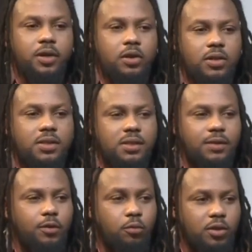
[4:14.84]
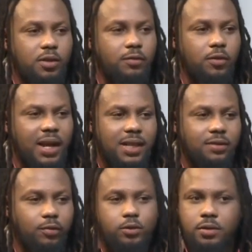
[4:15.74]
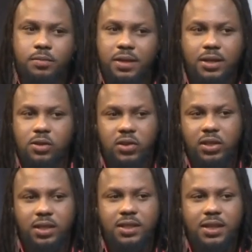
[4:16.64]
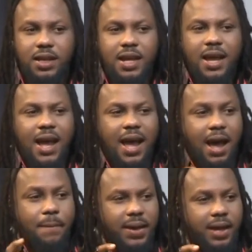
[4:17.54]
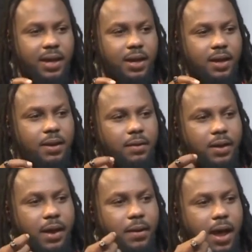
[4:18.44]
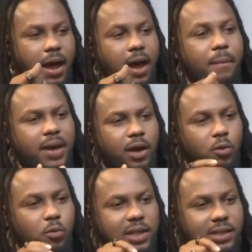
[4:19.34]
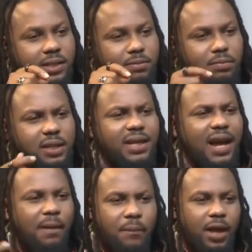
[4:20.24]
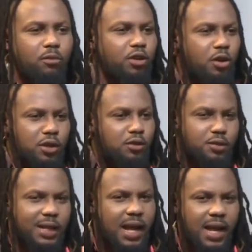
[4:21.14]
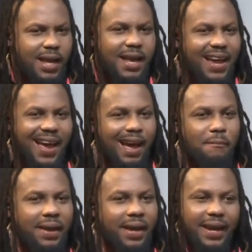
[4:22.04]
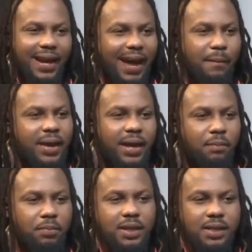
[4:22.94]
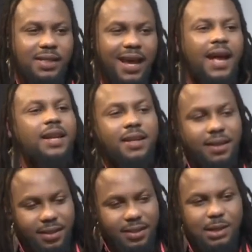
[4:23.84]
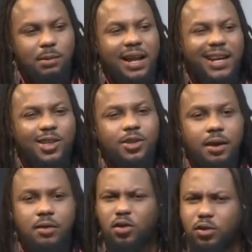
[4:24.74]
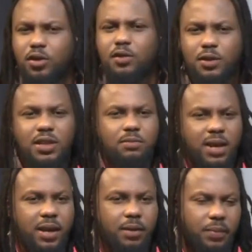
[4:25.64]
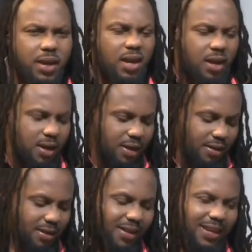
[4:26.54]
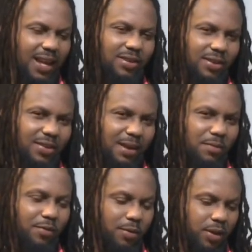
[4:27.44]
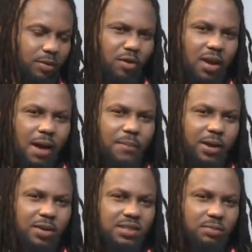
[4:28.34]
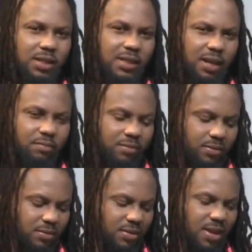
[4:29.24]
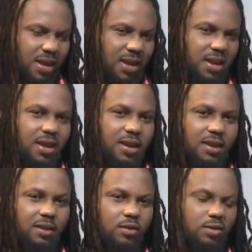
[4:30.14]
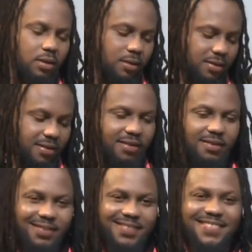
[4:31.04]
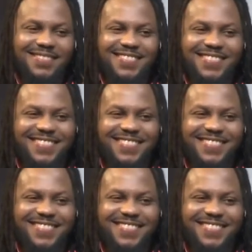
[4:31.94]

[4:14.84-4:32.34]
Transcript: because if you want to even ask for something that doesn't need, I beg. First, I beg. I beg. Waiting, be the, I beg. We always use that. Yeah. I beg, I beg, please. And typical Nigerian, oh, you even need my help. Eh. That's when you not before me. What I beg, with him the time. Okay, help him. Eh, okay.